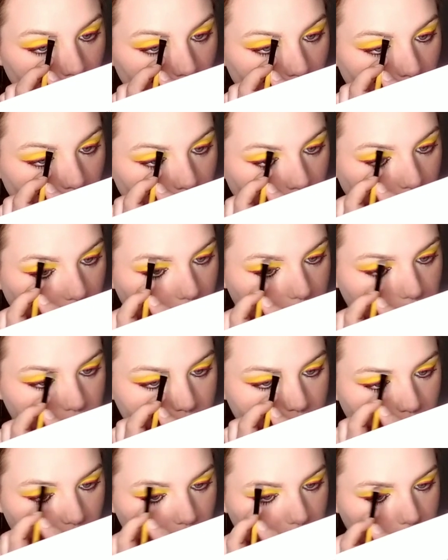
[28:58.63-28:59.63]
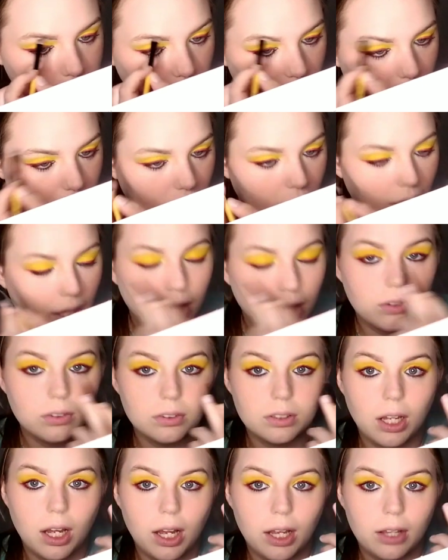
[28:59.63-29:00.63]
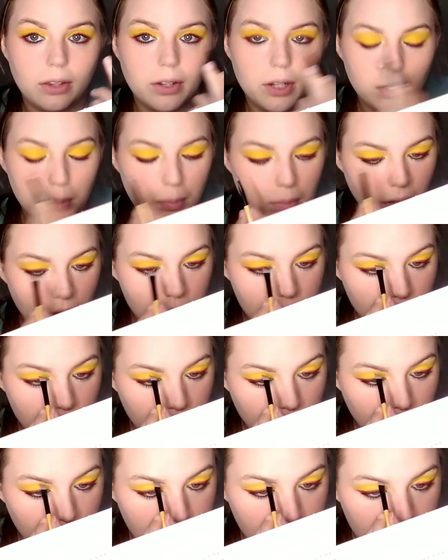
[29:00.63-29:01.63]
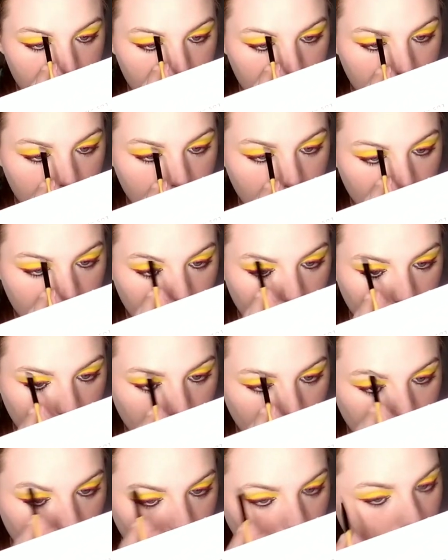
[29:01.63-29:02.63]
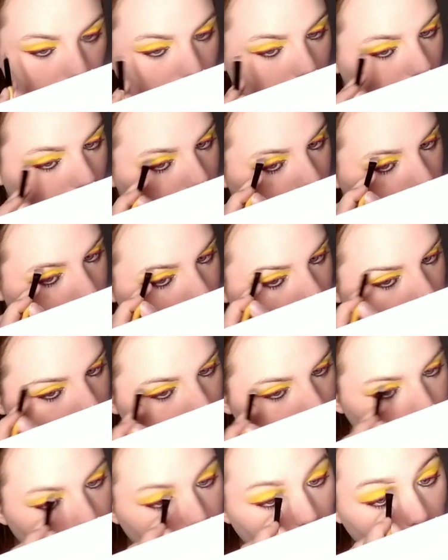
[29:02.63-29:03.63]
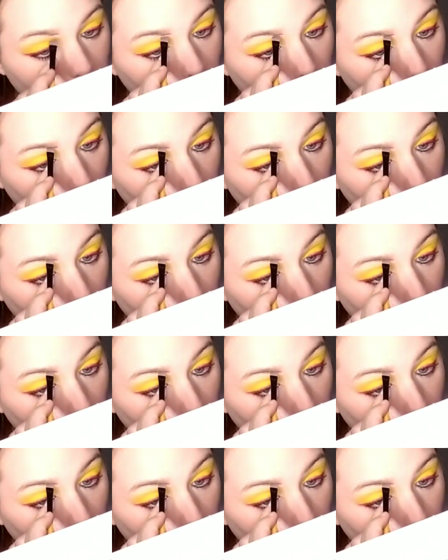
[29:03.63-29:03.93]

And I use this, like, angled eyeliner brush. Oops. Oh, no.